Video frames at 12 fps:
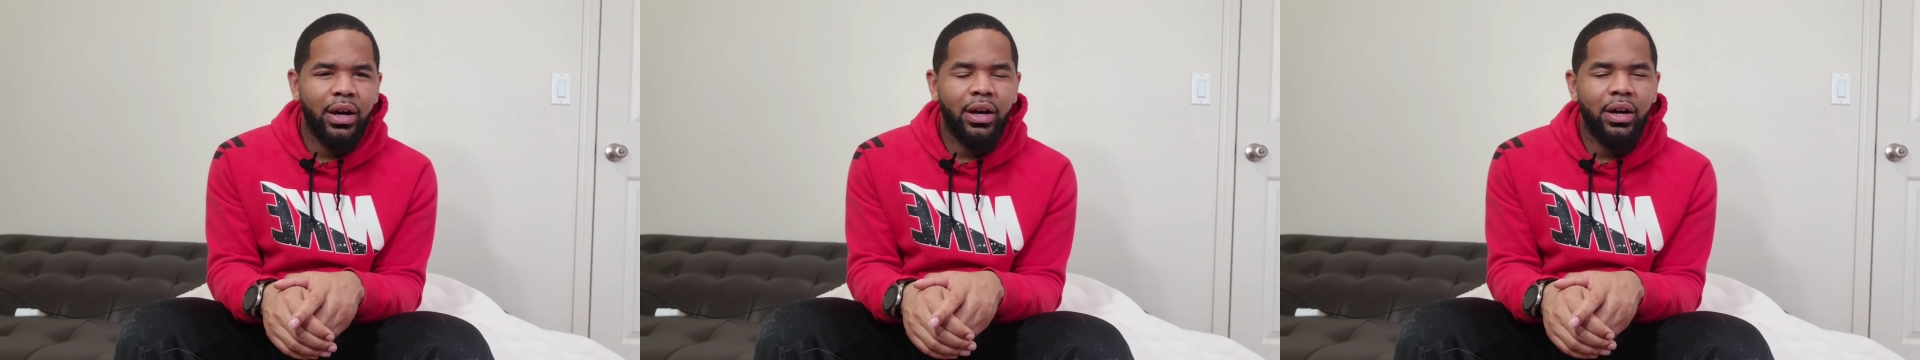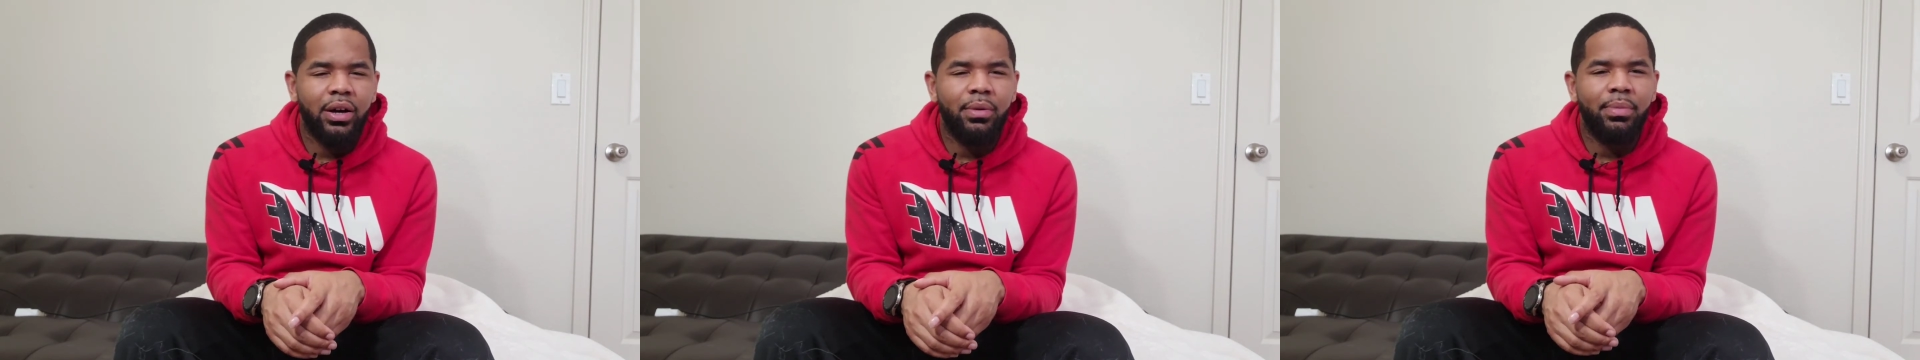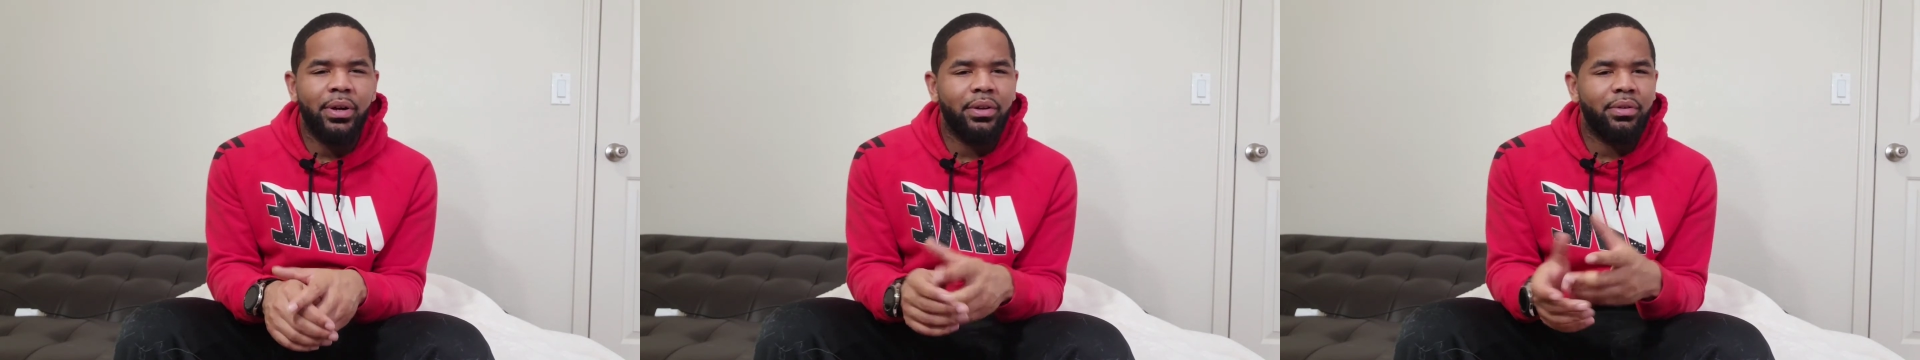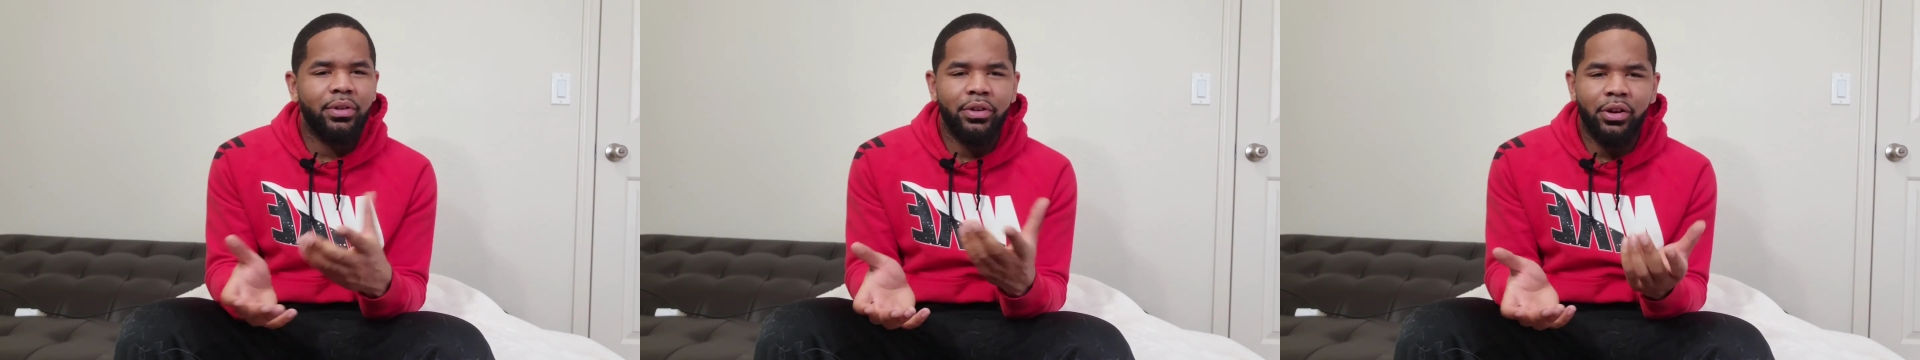
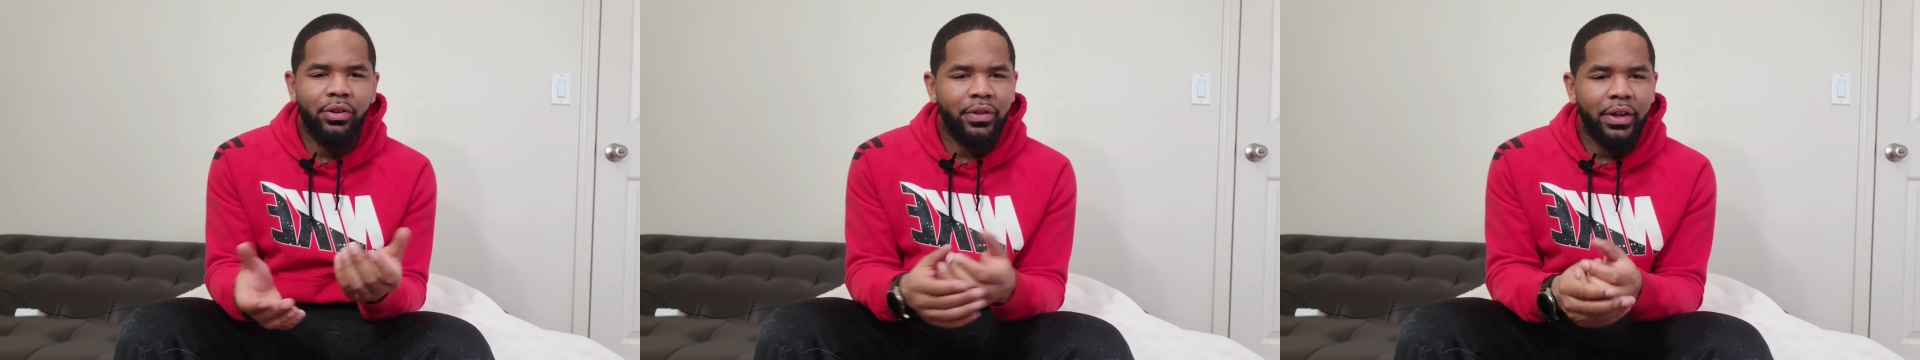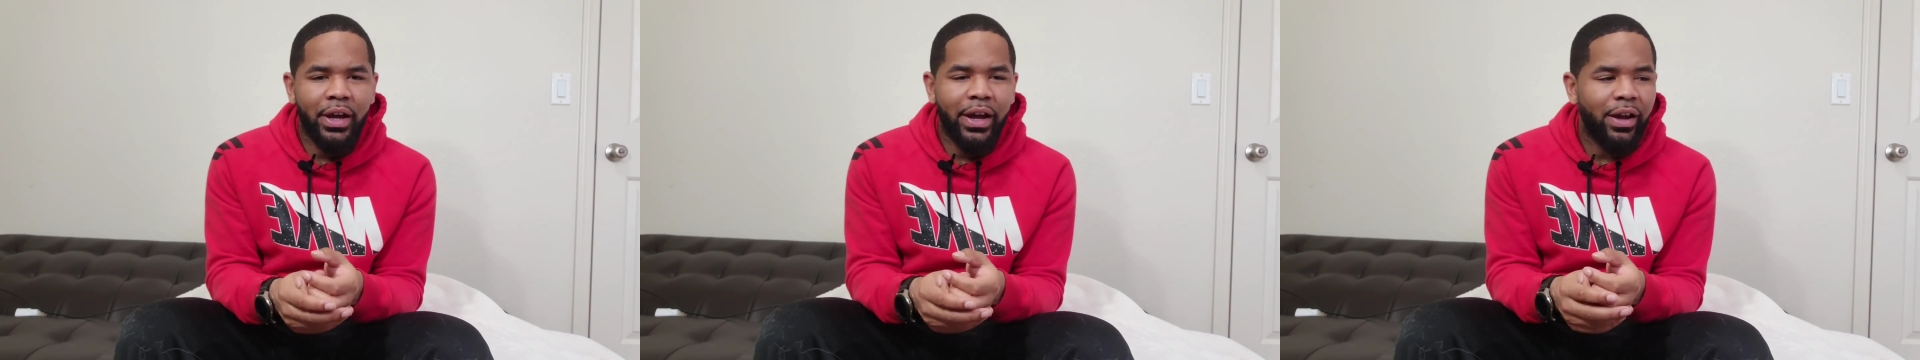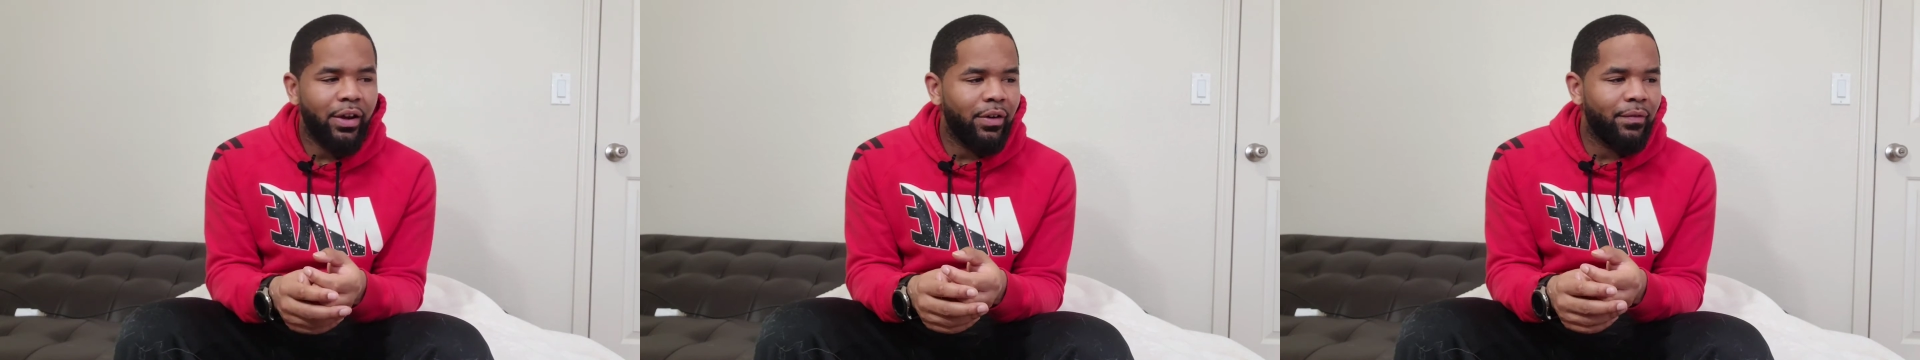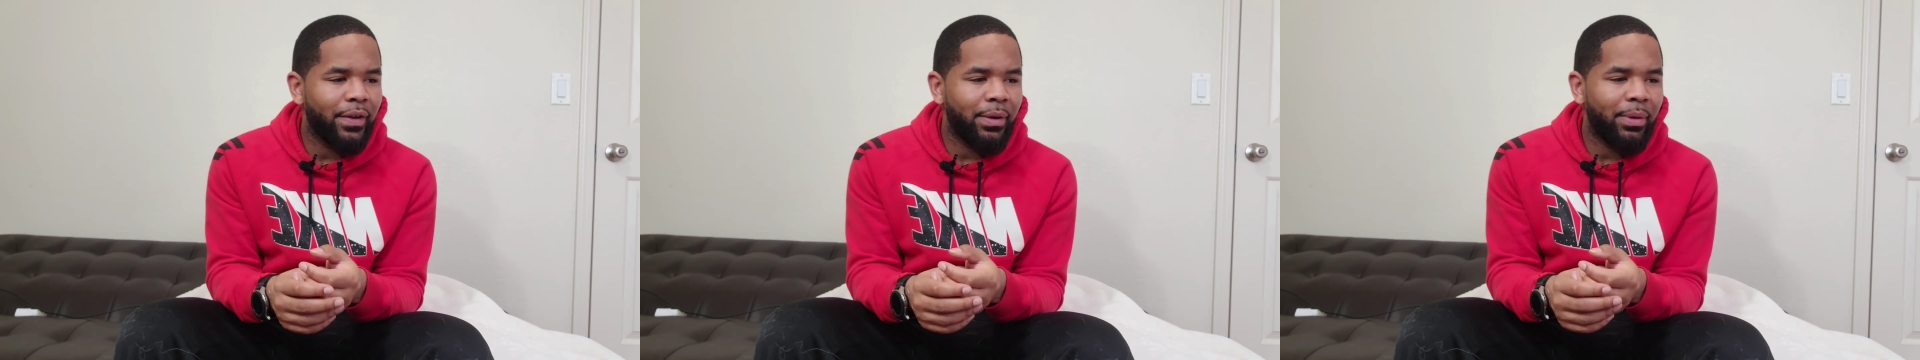But then I
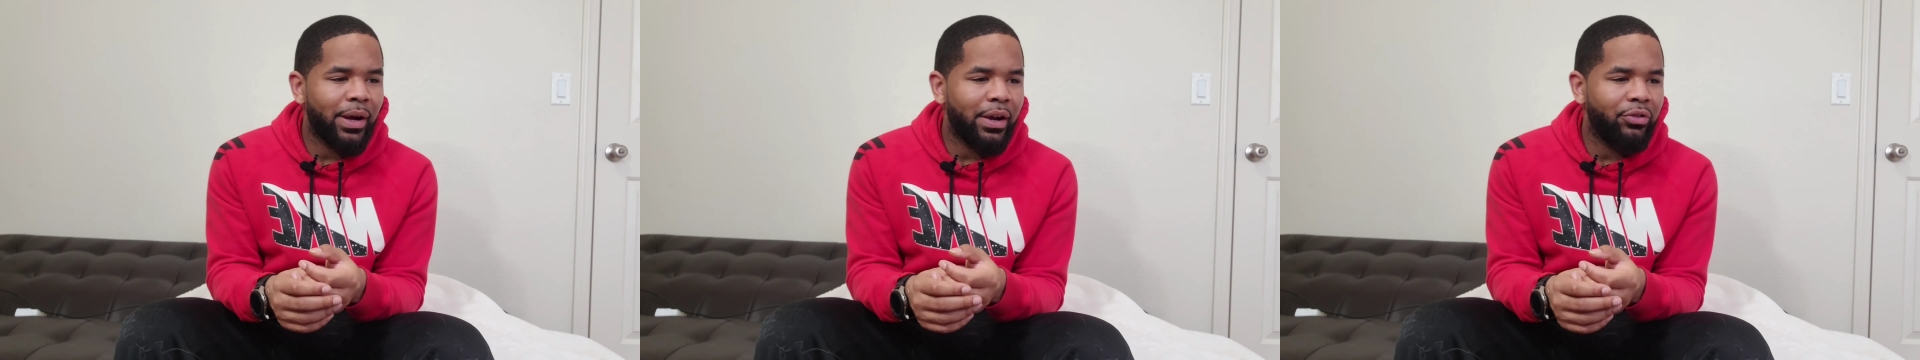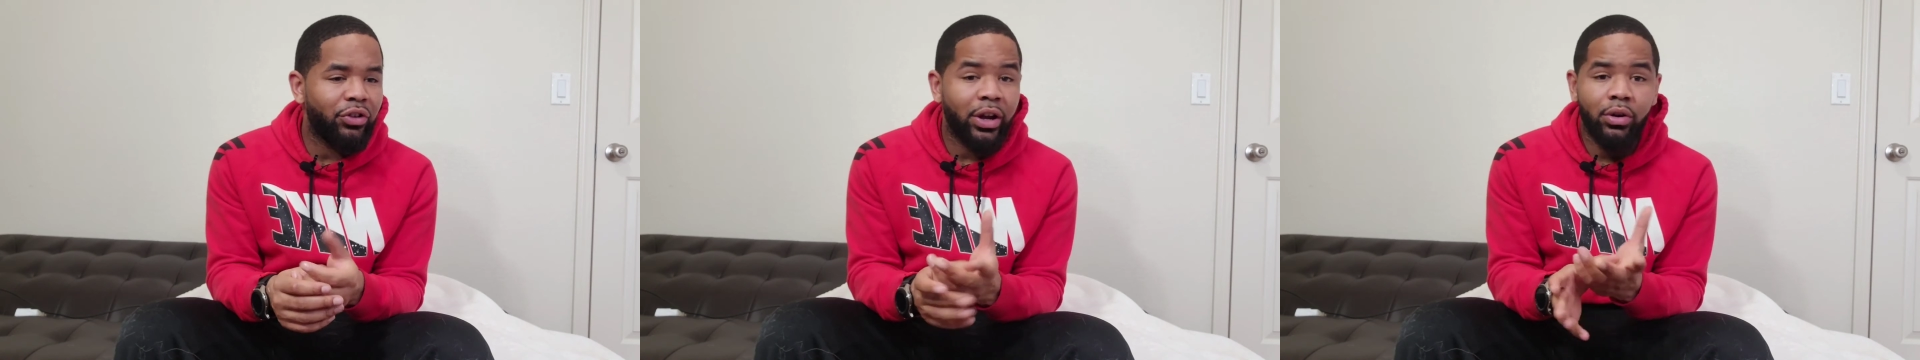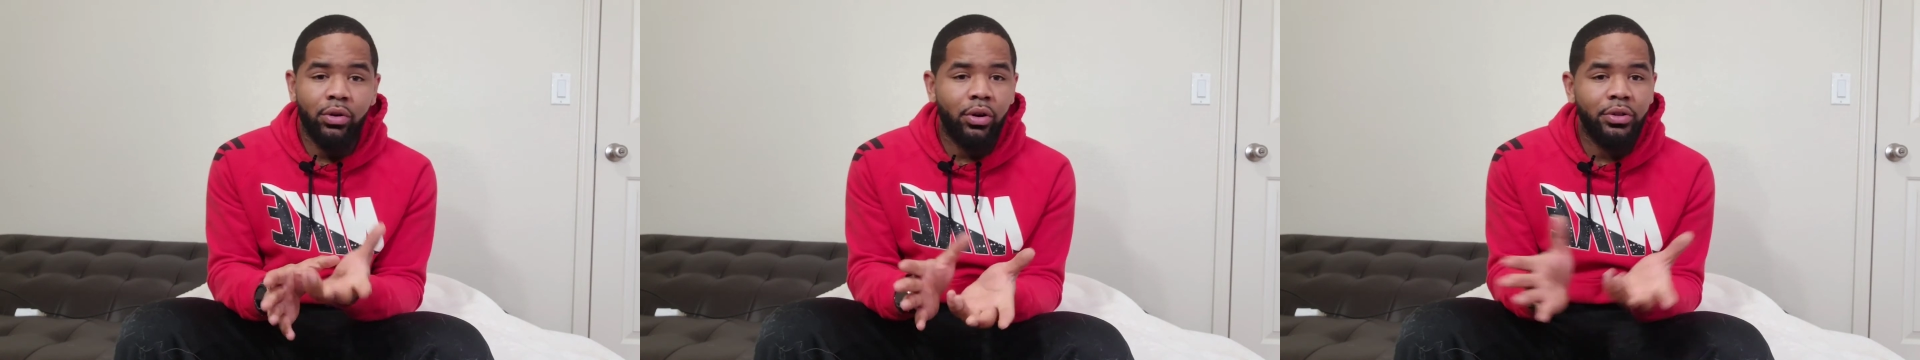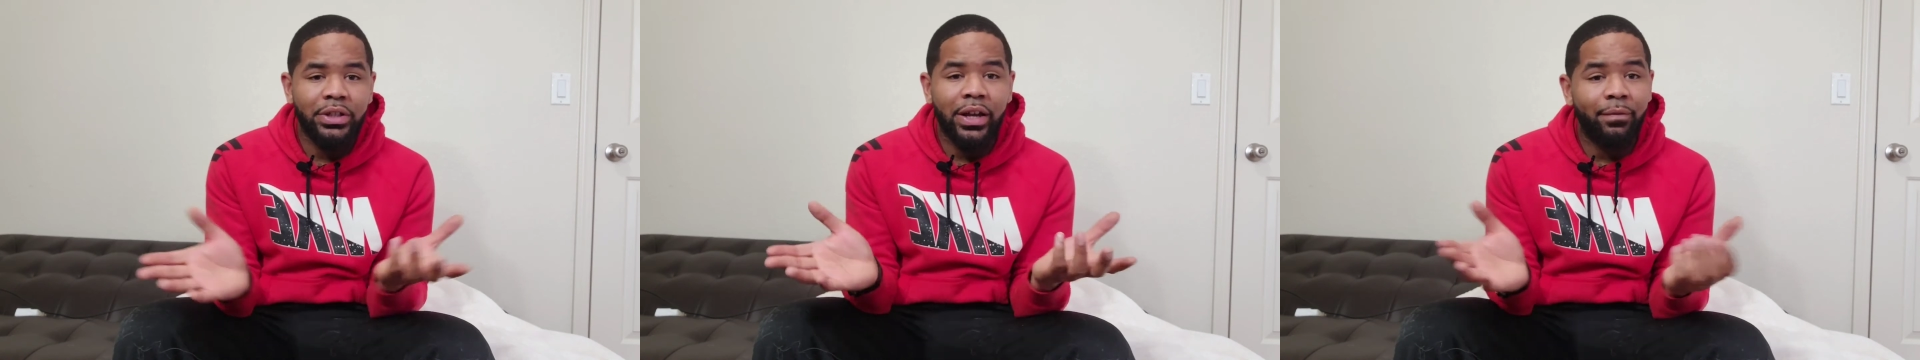have in my Jackal Ghost,